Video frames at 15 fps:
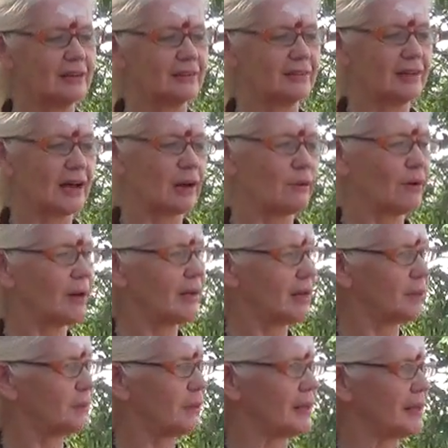Now I
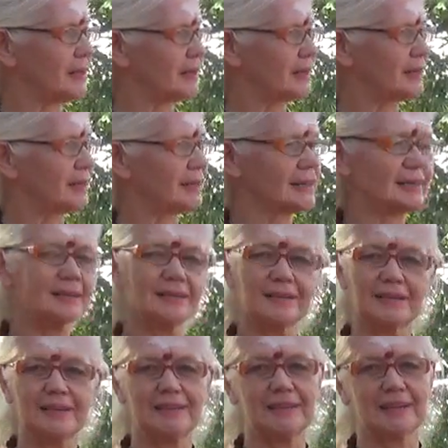am in the
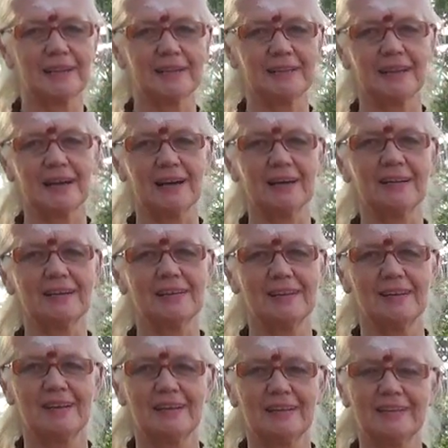Nithyananda
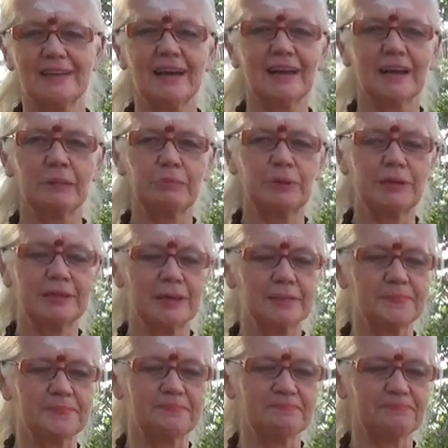Dhyana
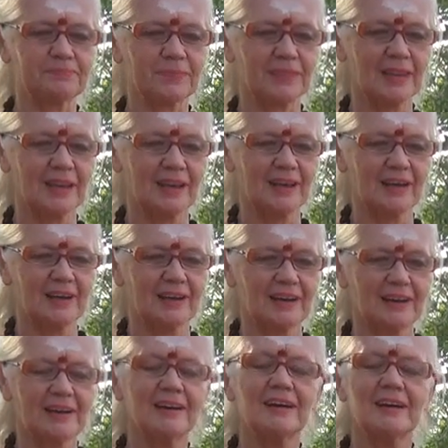Pitam
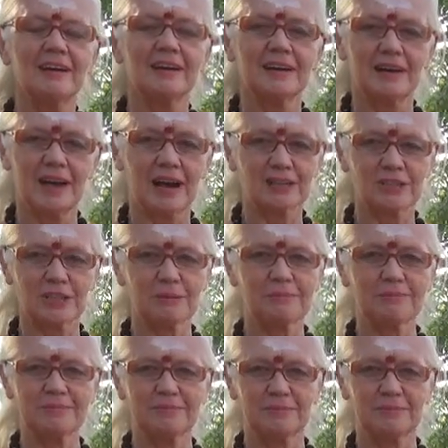ashram.